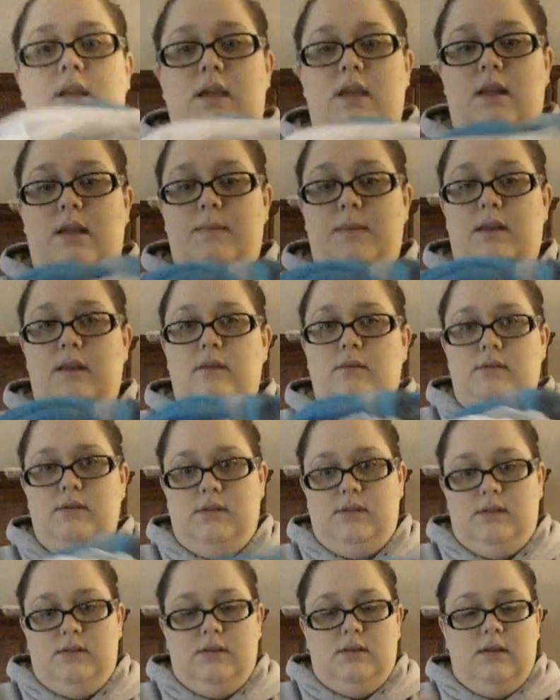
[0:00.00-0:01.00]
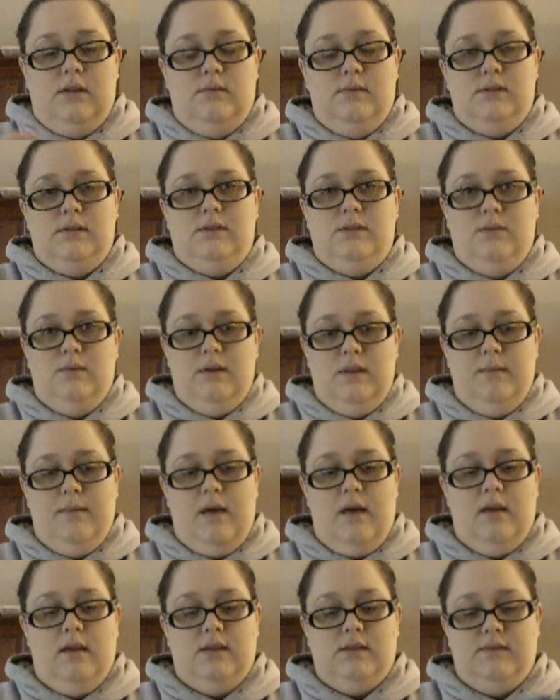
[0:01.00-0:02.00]
good, I mean, it was $20
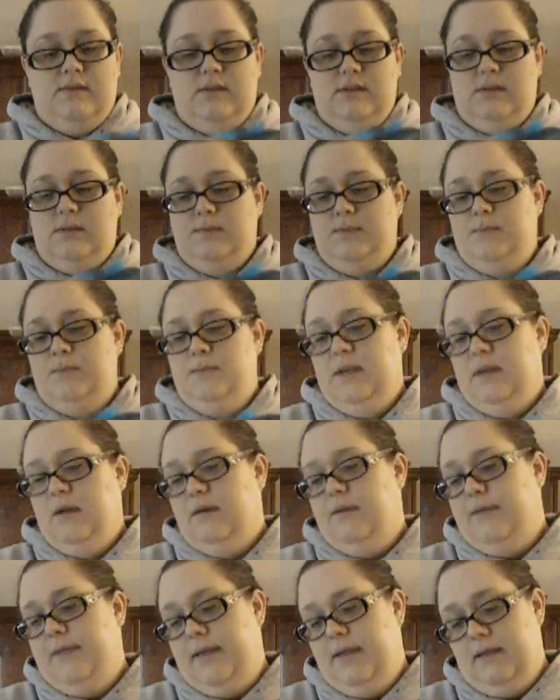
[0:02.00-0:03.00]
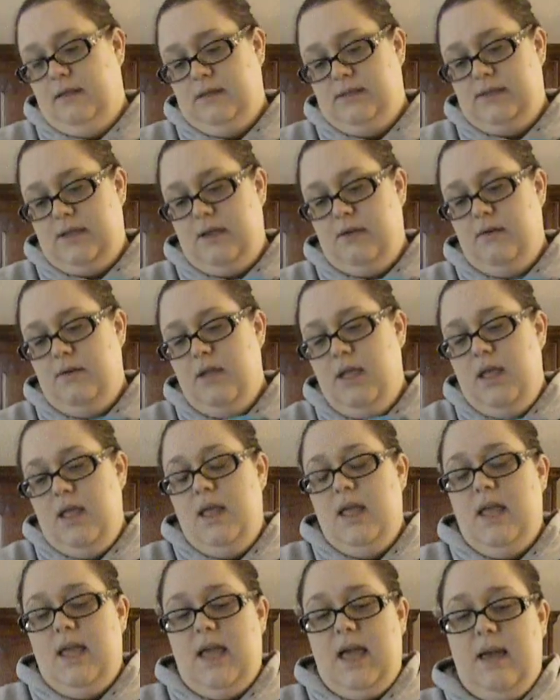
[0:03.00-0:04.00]
for this big old thing. So
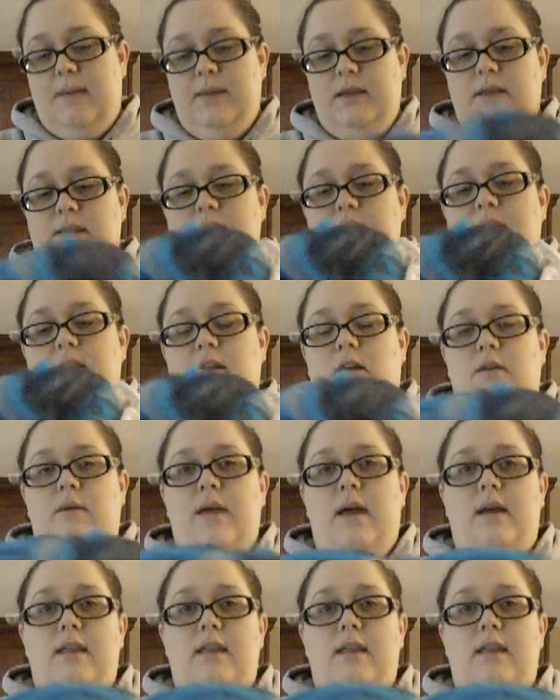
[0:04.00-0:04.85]
I'm not going to take it all the